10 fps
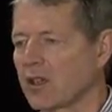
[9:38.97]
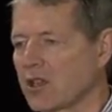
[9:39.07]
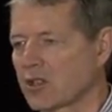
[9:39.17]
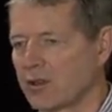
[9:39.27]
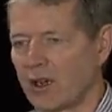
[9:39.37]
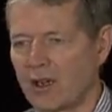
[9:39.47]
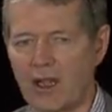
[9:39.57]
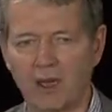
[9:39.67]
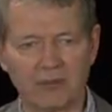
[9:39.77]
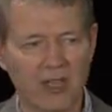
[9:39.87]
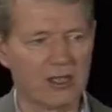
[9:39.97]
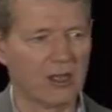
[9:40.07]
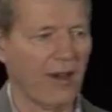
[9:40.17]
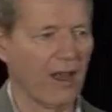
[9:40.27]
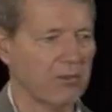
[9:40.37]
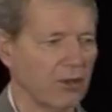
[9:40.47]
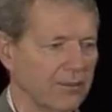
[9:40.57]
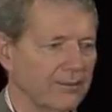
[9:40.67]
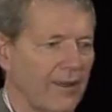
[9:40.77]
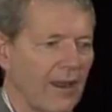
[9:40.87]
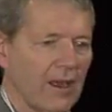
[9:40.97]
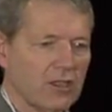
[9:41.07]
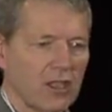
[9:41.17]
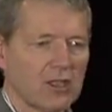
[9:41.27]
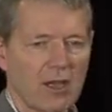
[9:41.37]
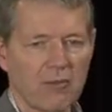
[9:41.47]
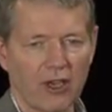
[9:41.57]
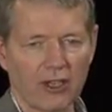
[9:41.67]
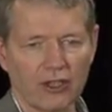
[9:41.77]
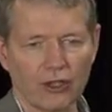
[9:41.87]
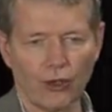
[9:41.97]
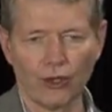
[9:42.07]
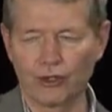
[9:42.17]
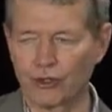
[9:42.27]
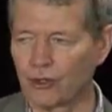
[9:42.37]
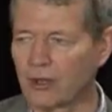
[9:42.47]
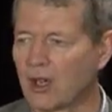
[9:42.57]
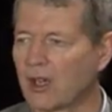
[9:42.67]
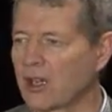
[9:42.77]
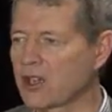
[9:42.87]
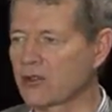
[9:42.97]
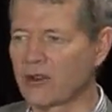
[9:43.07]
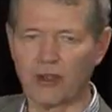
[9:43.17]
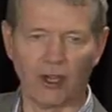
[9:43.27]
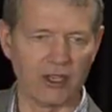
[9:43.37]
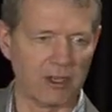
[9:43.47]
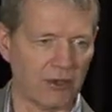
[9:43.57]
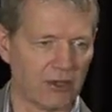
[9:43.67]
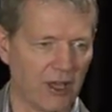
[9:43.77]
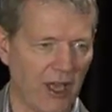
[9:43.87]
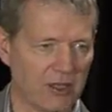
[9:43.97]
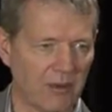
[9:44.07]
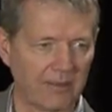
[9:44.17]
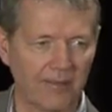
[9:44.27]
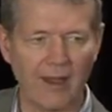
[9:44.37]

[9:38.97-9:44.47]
Is there a help desk available? Is there someone I can talk to? Is there a knowledgeable salesman?